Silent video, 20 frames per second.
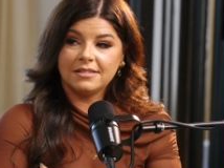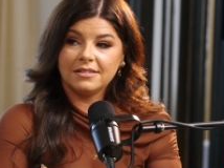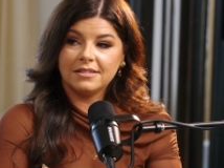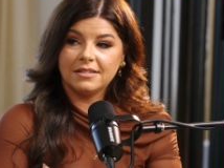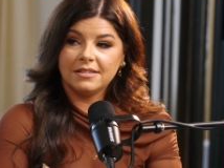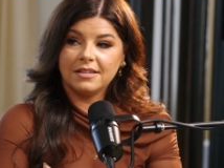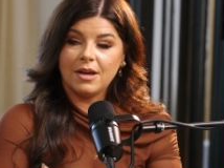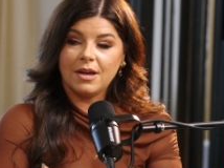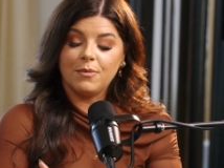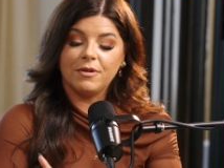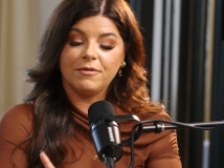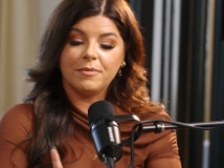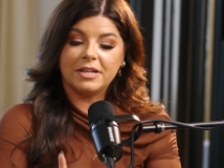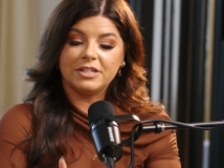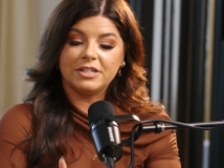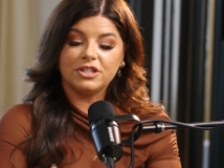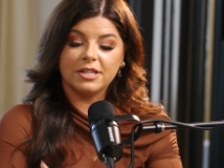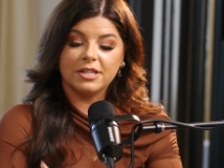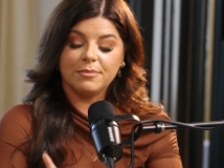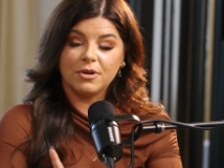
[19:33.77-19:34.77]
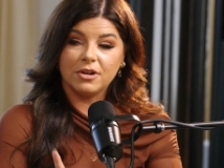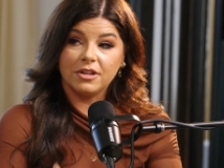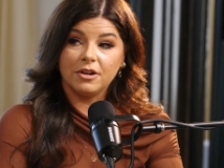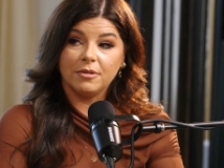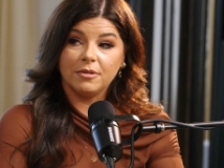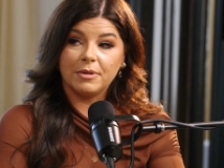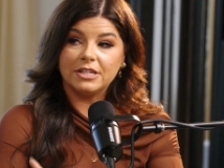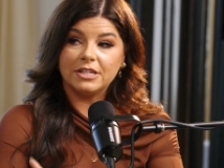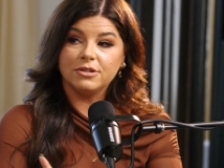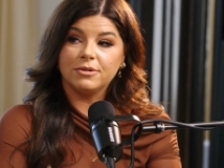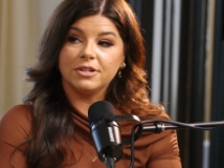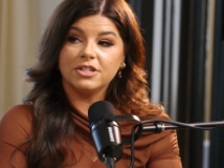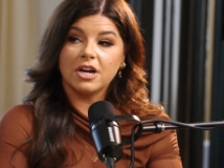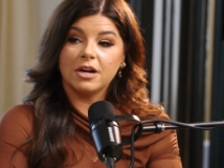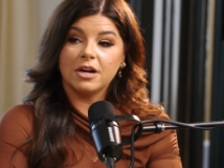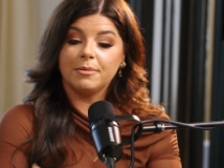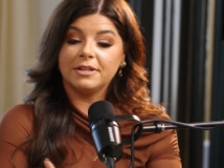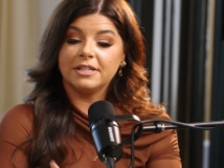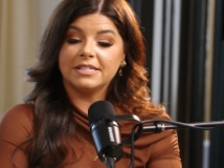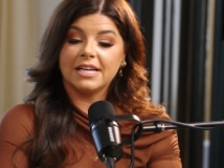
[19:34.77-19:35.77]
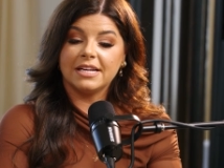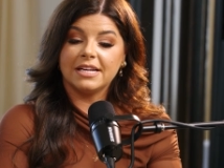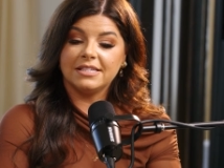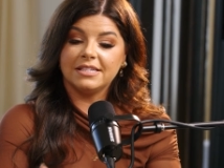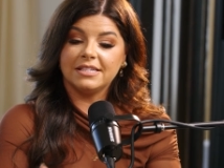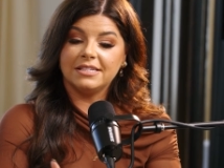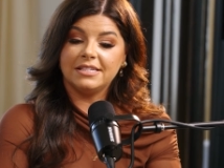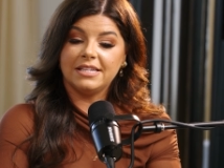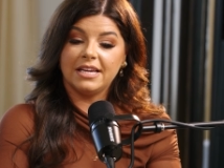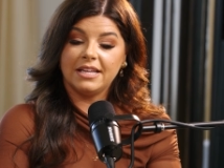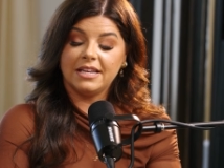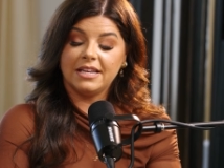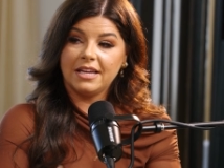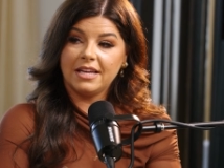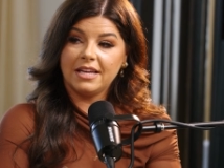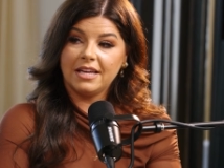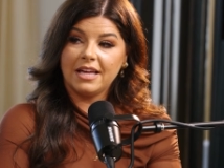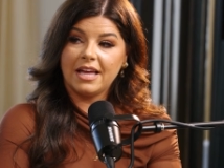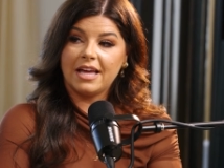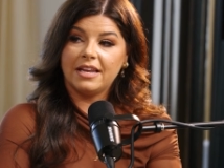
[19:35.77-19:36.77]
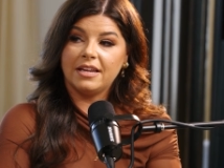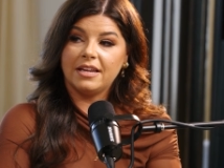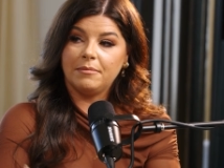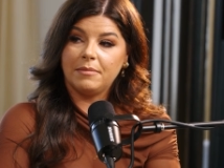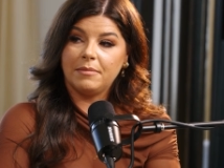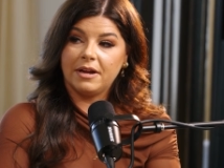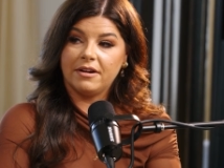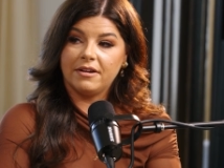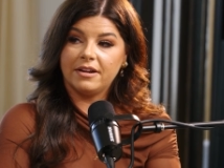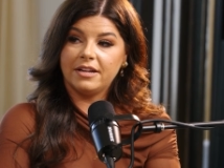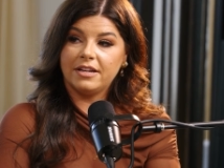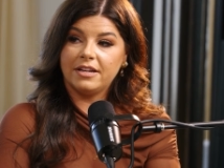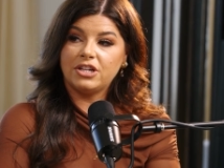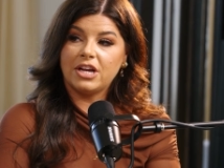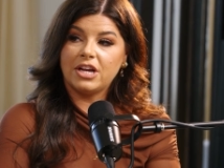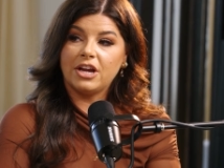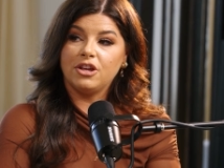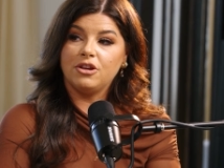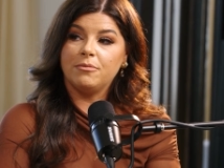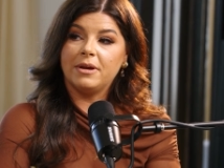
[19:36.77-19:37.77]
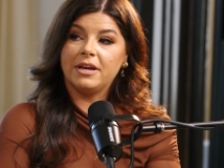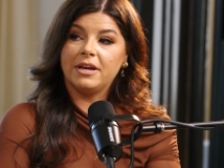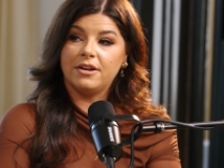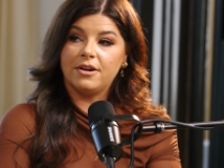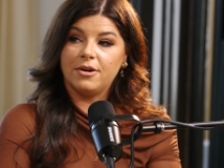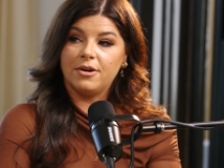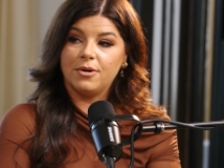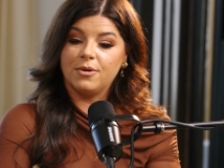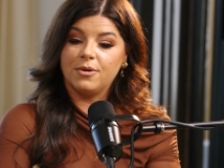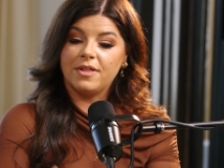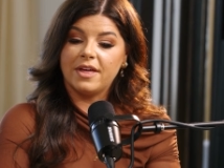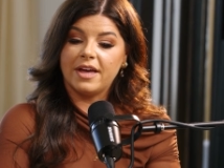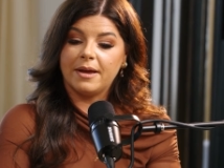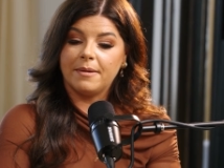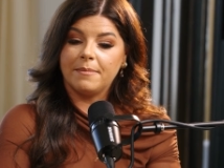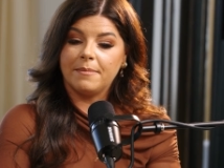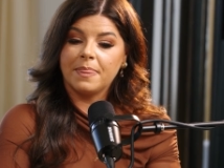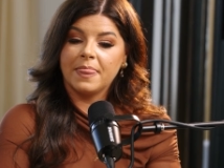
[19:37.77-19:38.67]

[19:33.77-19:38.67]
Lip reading: and we've mentioned them earlier, but I do want to talk about the signs in dating and in marriage, how you may know that